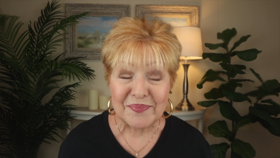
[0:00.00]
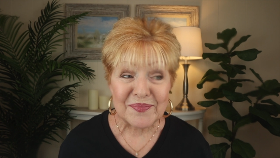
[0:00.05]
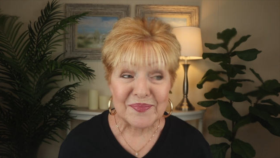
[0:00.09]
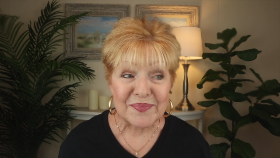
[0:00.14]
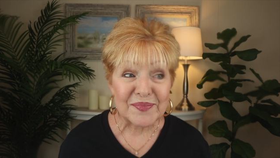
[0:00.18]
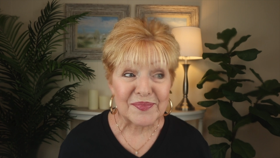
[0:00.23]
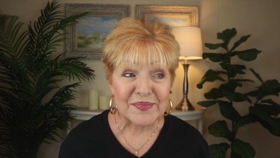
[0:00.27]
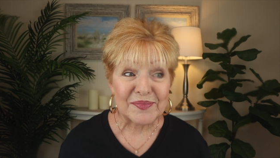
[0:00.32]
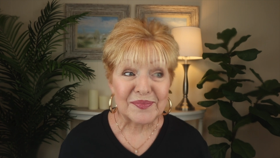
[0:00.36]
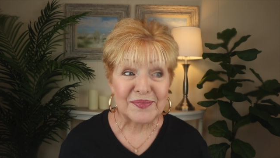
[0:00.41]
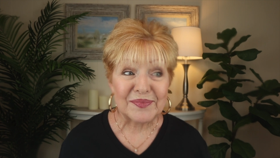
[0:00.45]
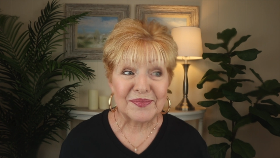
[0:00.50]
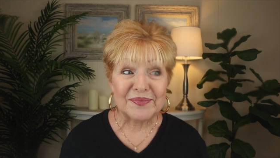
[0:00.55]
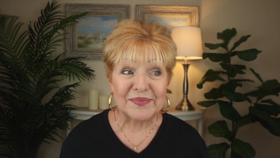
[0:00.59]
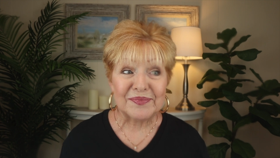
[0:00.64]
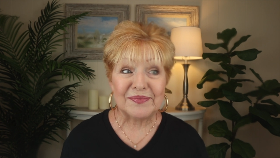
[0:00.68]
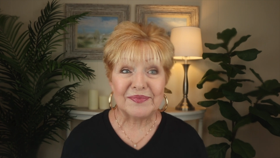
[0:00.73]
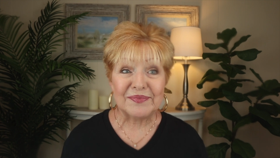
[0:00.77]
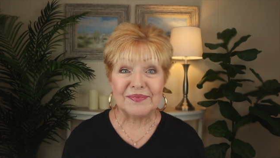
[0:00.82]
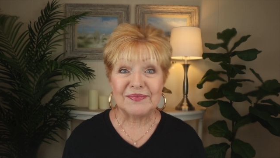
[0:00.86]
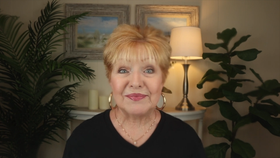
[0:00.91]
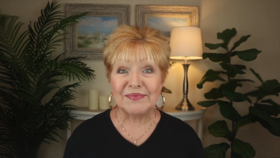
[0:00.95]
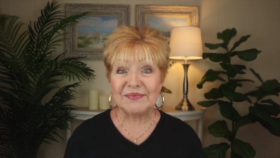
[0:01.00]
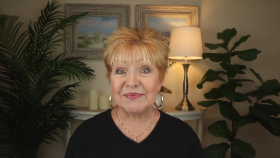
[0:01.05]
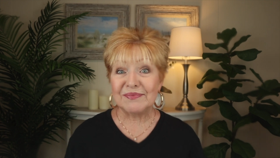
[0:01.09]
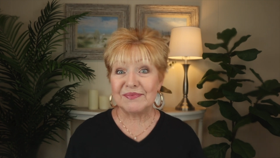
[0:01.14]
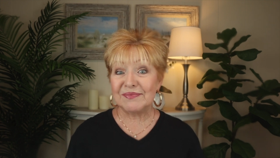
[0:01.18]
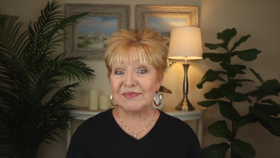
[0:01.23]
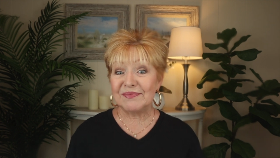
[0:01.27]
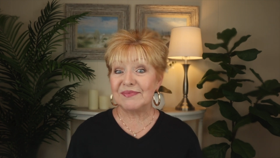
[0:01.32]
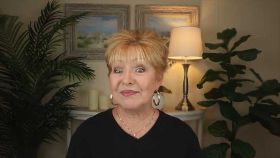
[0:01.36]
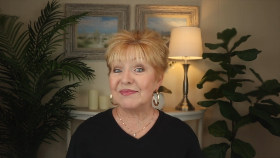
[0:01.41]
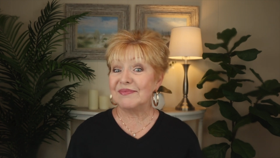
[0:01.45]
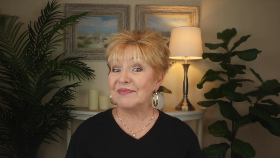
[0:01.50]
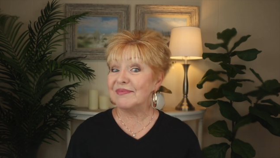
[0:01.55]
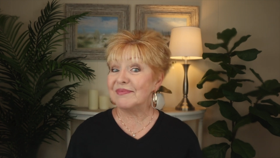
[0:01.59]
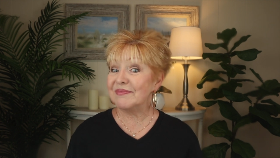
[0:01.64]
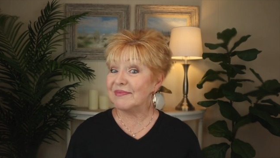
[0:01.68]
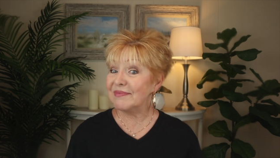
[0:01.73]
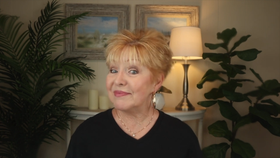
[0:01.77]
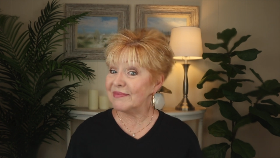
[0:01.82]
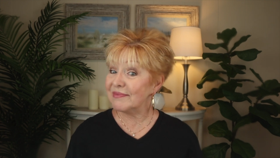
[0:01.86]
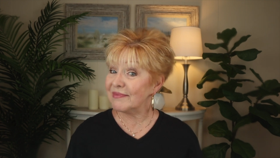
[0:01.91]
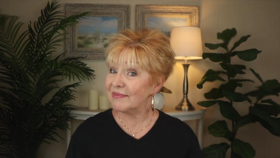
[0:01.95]

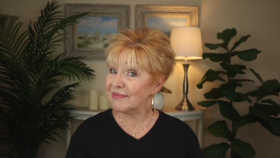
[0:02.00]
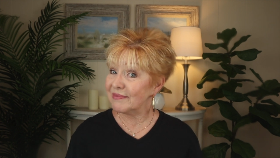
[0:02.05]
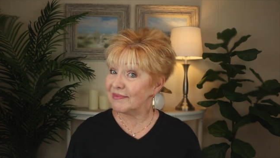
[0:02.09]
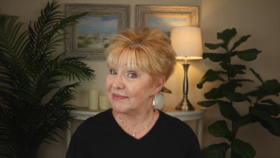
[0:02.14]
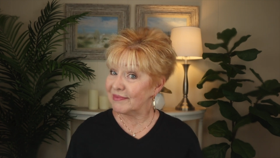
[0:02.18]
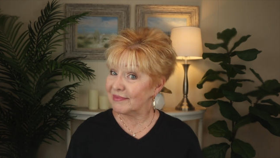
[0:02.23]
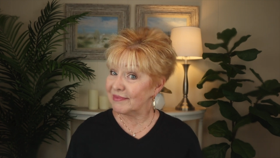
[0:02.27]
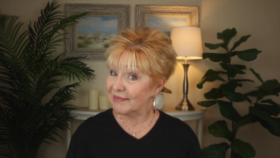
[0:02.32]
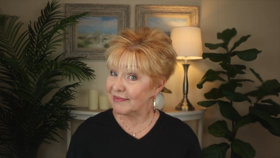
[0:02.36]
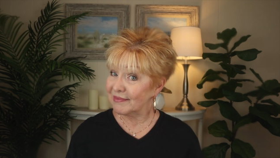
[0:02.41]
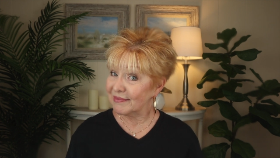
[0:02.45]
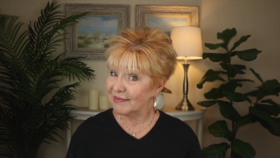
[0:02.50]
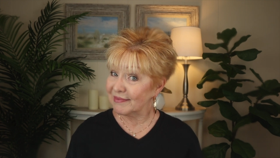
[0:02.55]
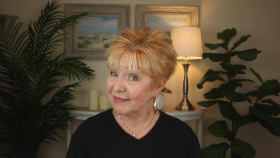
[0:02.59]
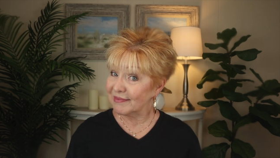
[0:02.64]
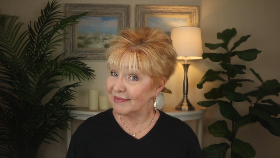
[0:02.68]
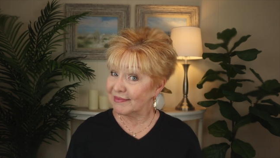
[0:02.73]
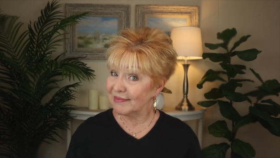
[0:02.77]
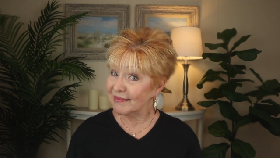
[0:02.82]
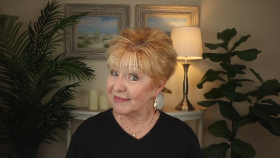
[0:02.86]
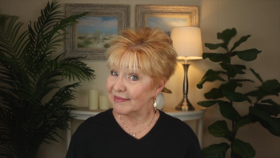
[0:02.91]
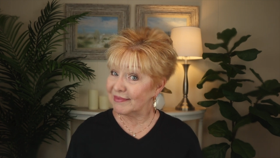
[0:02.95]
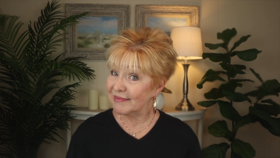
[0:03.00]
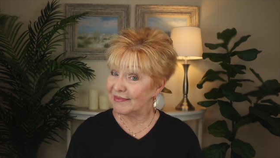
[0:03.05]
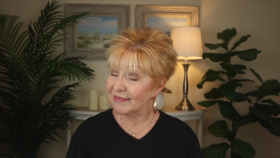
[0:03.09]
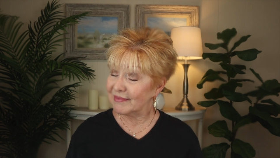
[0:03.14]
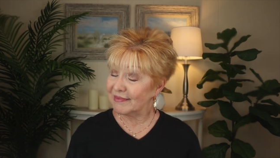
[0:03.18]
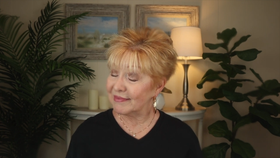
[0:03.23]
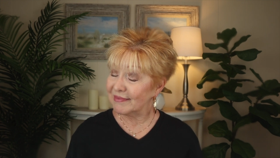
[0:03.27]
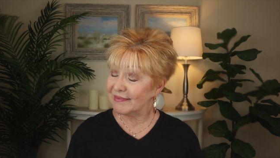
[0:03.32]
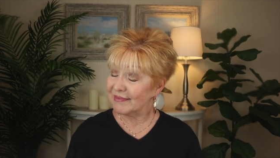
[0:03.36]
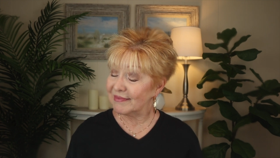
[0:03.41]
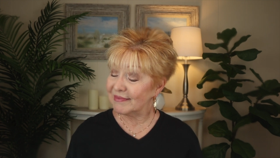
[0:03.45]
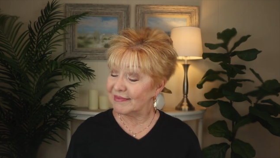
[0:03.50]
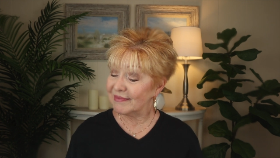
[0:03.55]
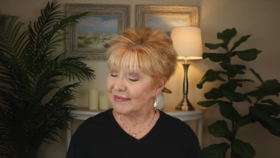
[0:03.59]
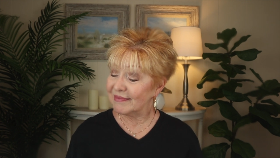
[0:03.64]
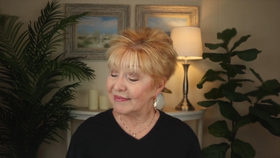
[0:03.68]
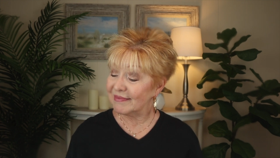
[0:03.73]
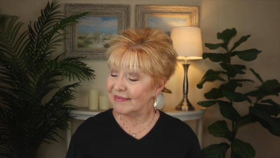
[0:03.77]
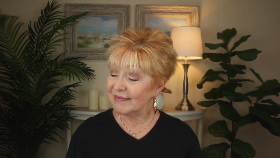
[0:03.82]
(silence)